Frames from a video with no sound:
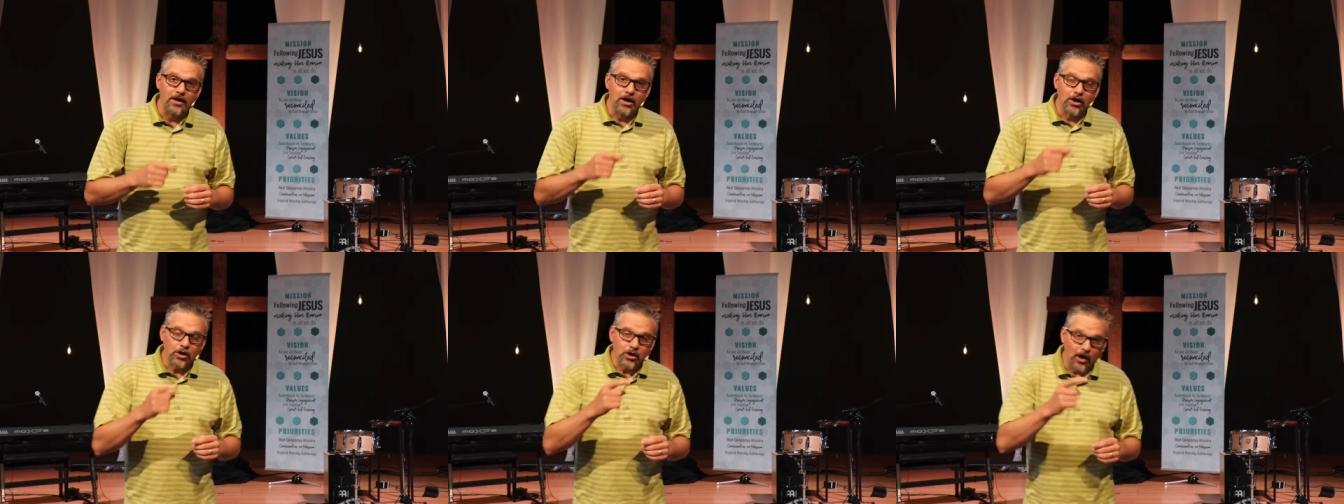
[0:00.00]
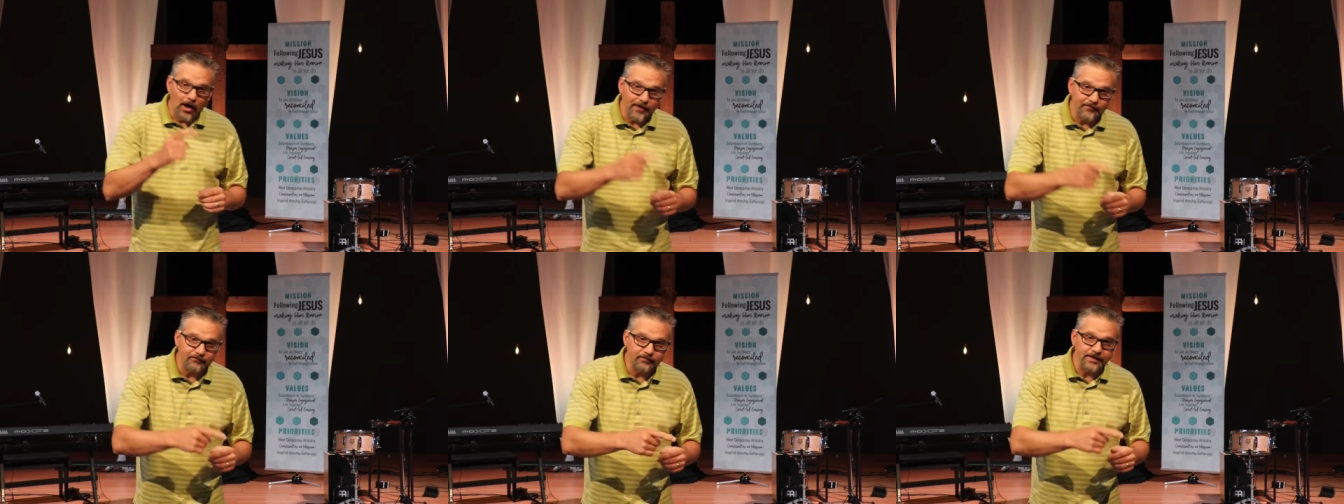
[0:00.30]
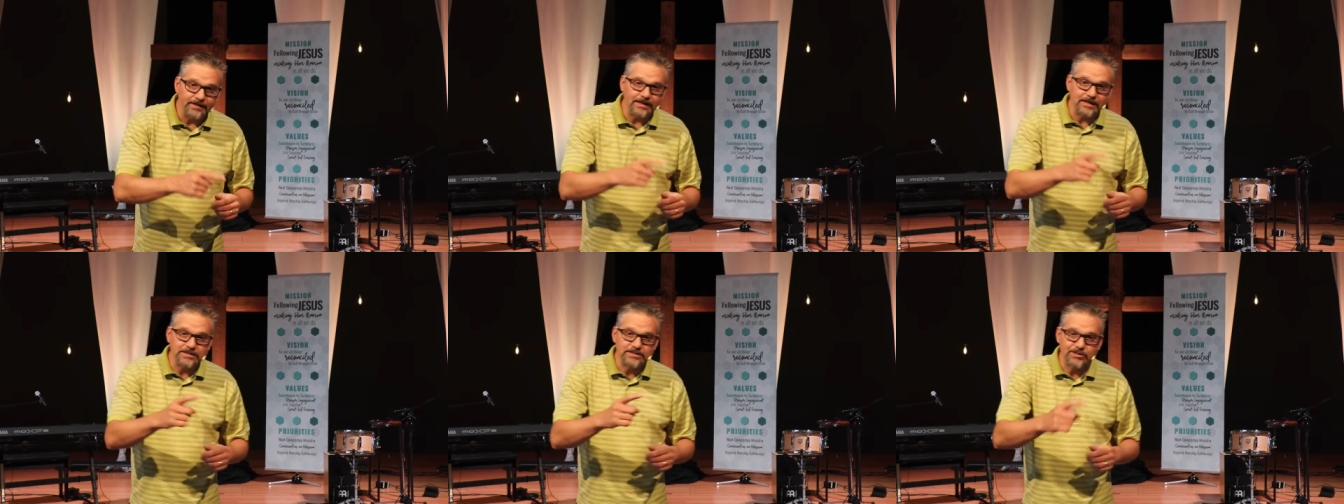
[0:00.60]

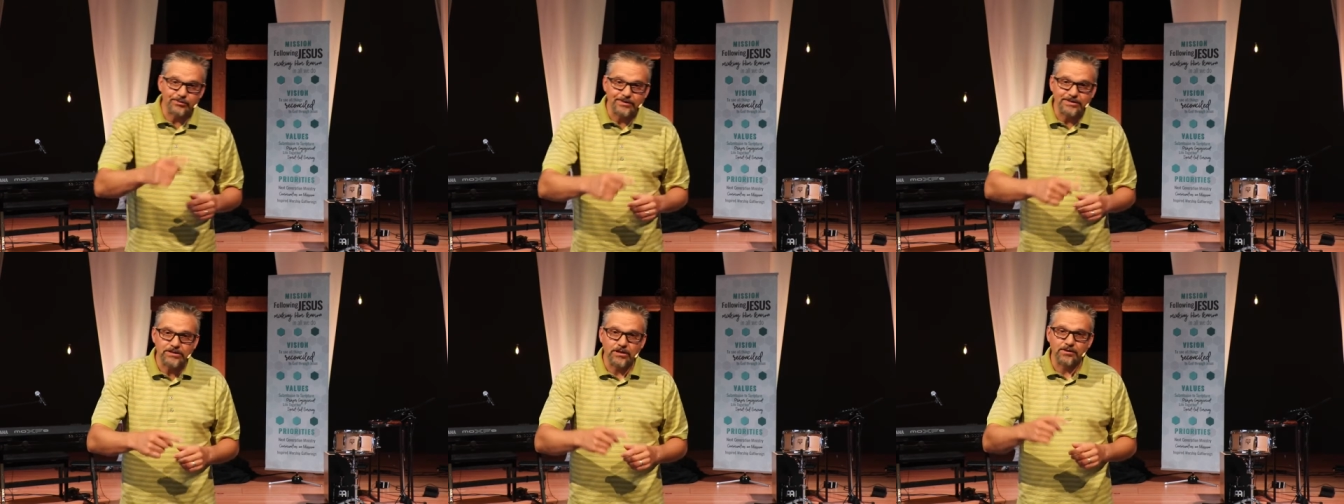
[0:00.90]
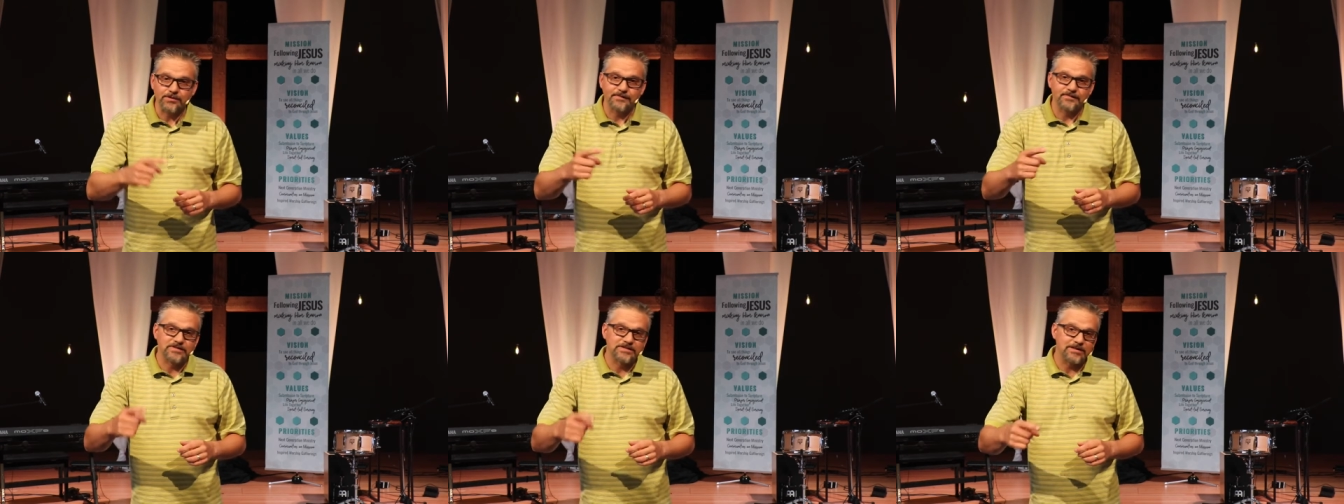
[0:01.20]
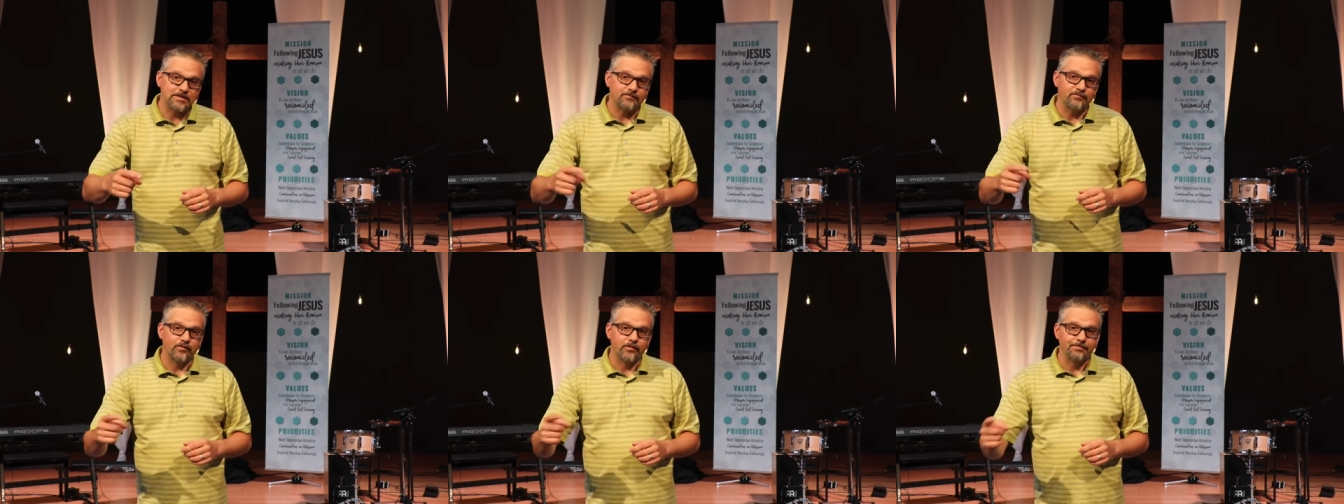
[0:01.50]
conflict is the result of
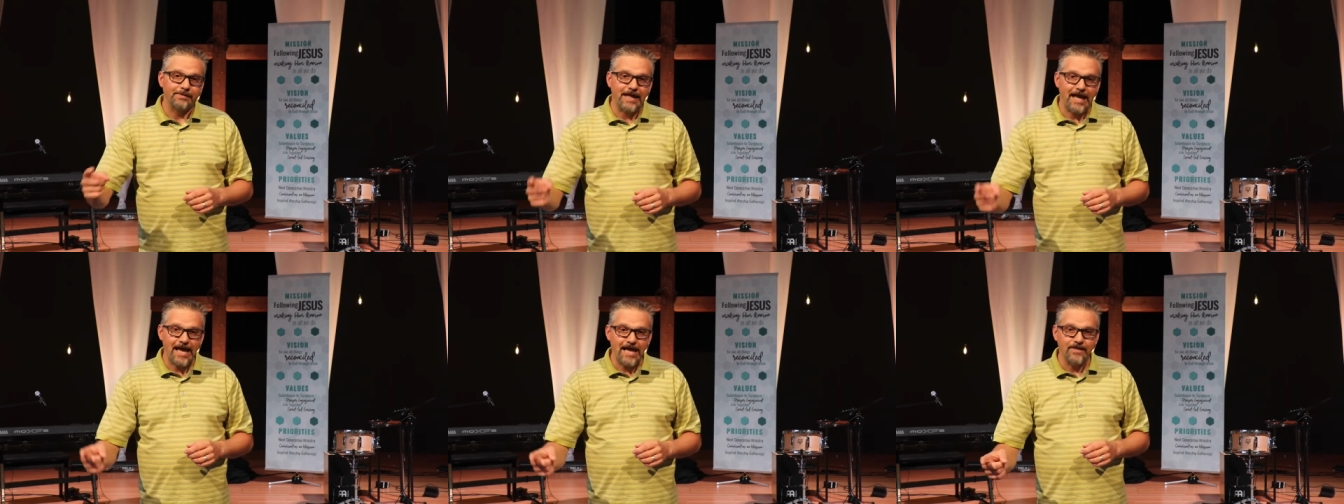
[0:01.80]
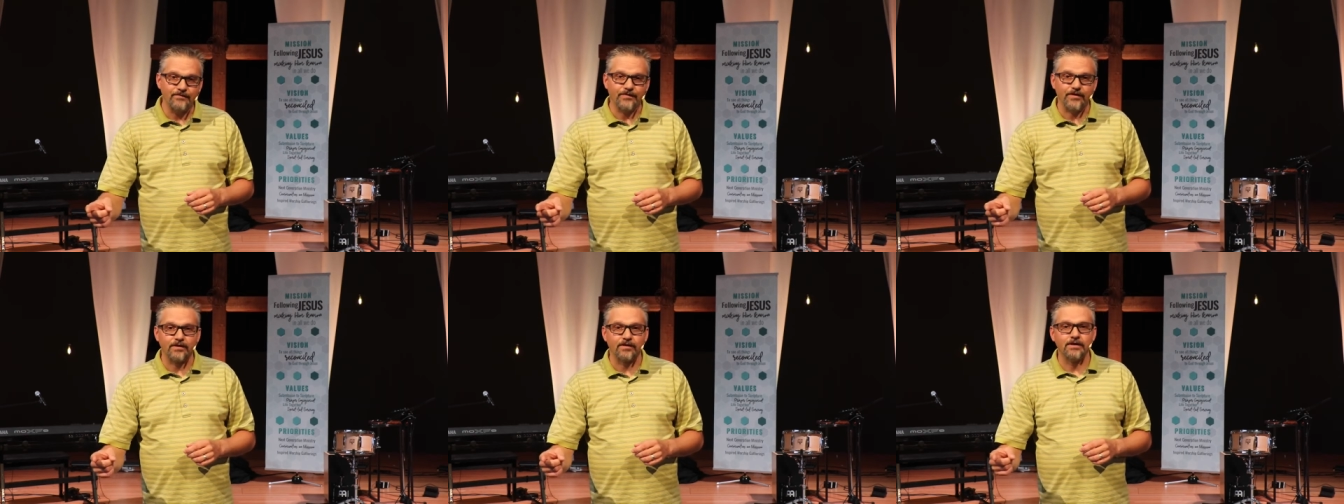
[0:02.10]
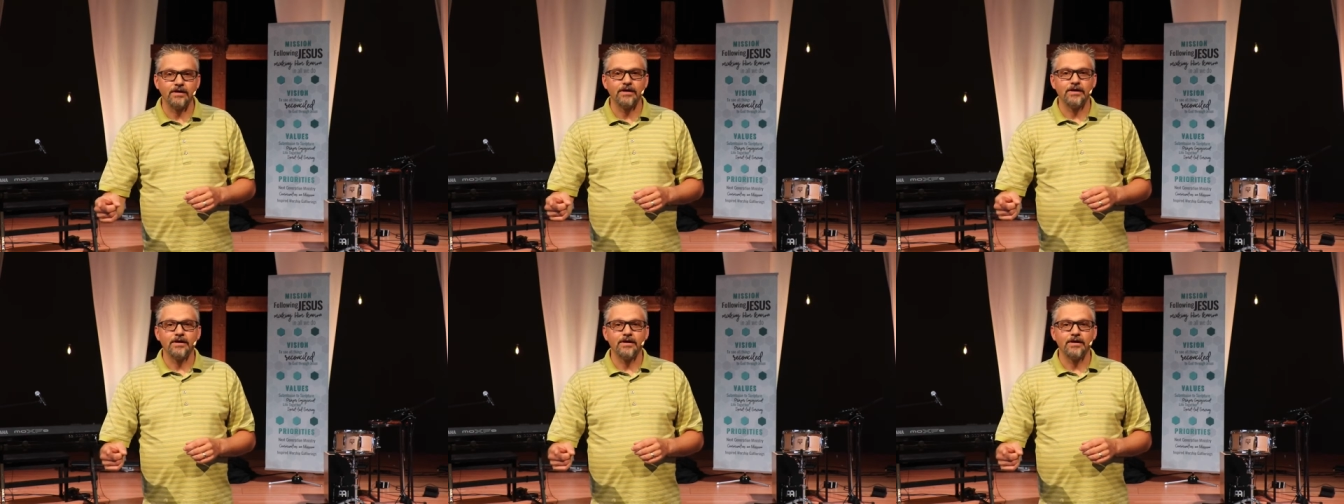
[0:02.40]
sinful behavior,